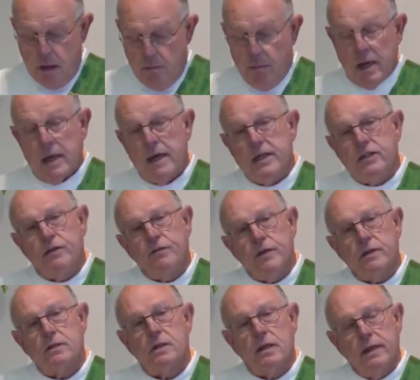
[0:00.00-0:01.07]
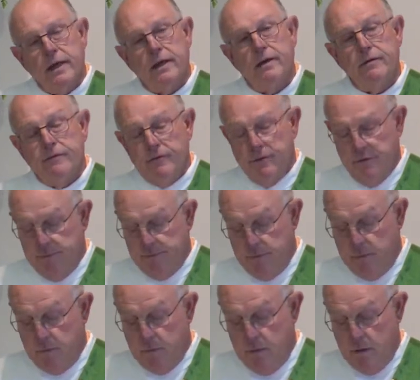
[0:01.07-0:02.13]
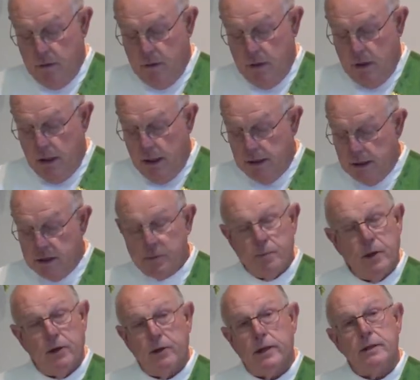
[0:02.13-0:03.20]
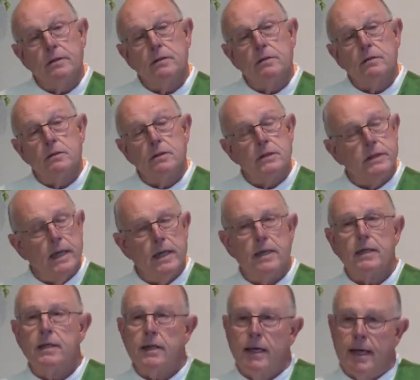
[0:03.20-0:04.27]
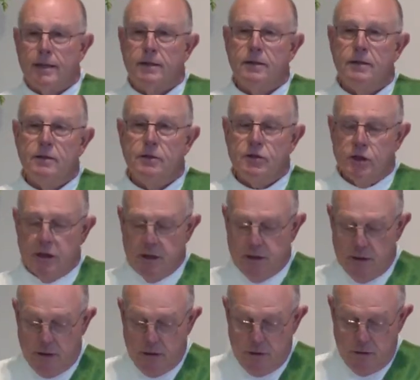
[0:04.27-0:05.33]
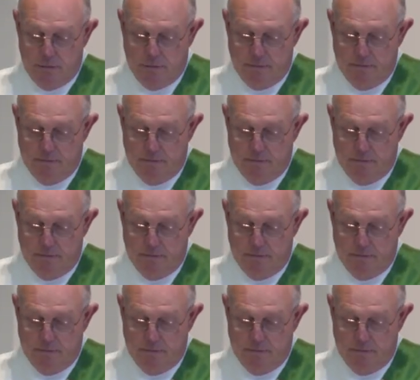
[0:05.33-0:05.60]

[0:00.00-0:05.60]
May each of us live in the Spirit, staying connected to Jesus.